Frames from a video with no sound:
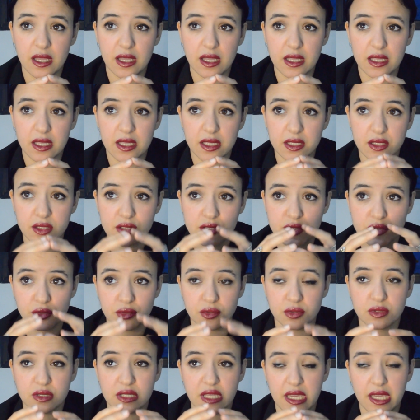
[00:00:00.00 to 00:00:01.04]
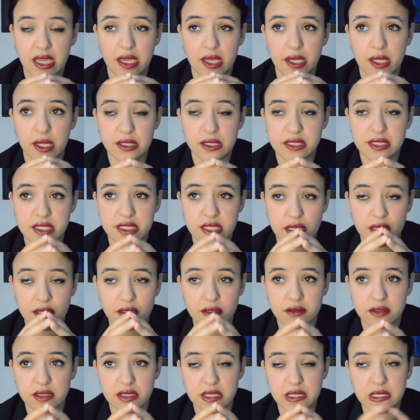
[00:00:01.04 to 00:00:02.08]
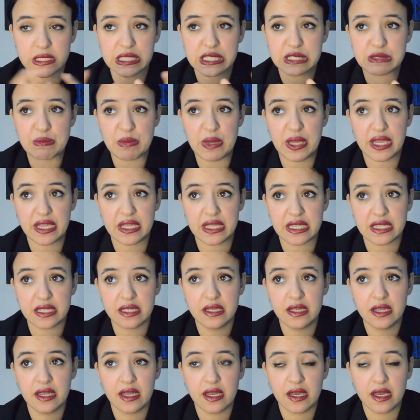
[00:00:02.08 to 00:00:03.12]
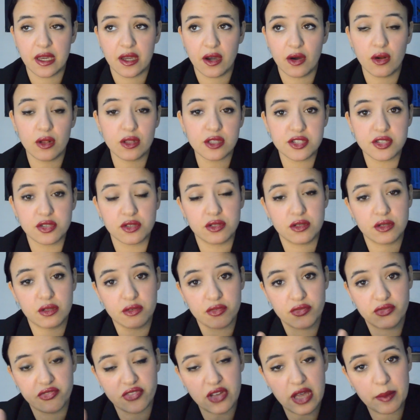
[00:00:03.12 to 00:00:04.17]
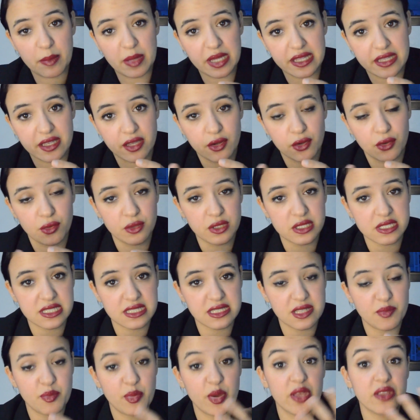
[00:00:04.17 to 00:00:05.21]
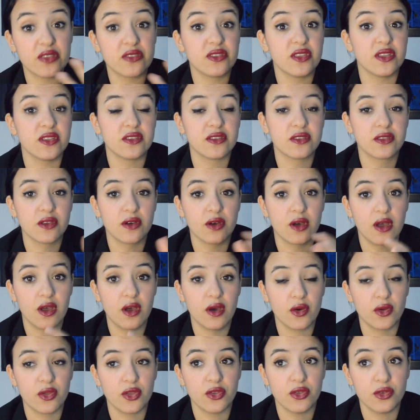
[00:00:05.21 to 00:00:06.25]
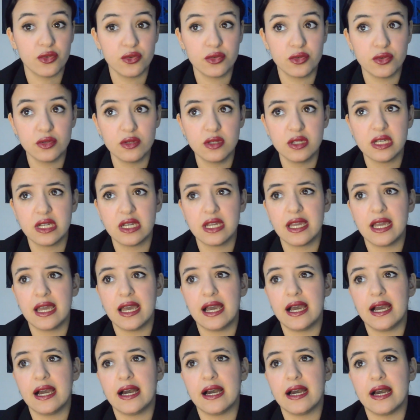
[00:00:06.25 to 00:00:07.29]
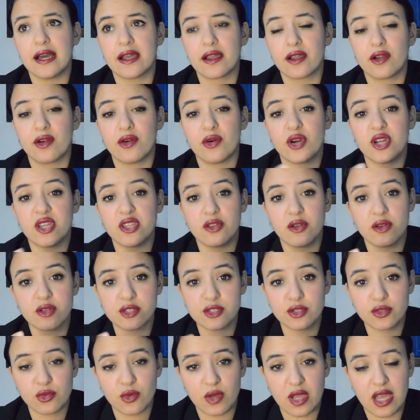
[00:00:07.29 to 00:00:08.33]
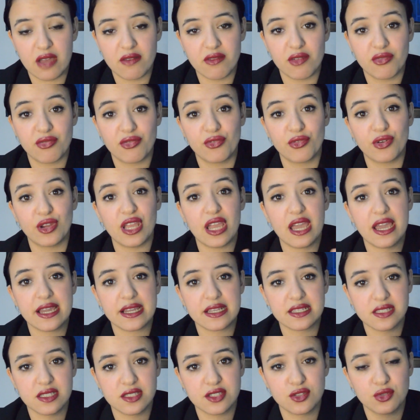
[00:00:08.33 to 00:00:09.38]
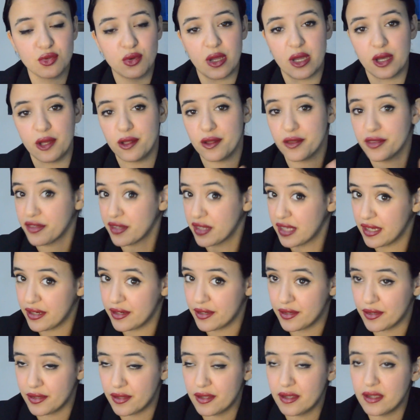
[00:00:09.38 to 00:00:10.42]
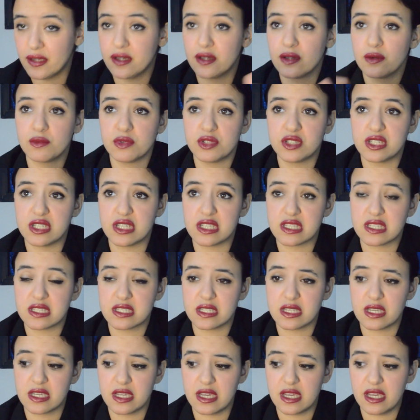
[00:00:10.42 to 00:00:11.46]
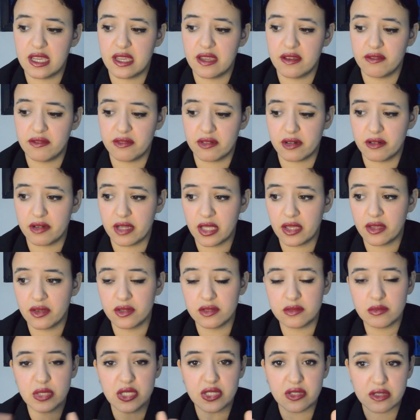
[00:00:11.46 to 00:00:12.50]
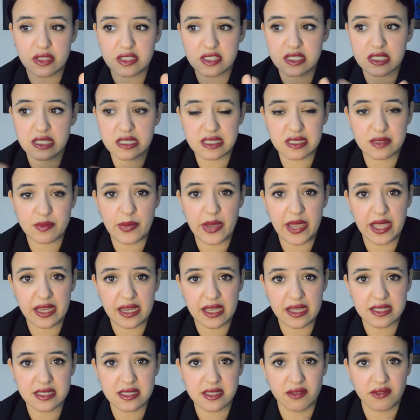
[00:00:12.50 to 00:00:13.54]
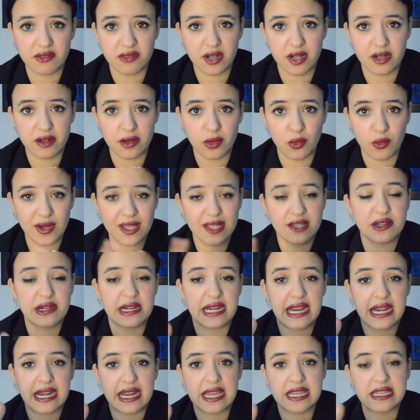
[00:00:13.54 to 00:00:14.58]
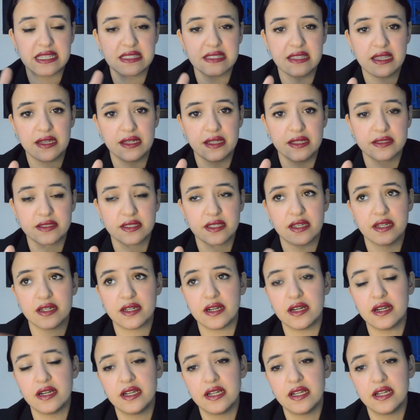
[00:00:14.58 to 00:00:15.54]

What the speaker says: into the health security in Spain, also your family who is dependent on you, going also to have a free access to health care, which is very good, because Spain has a very well organized health care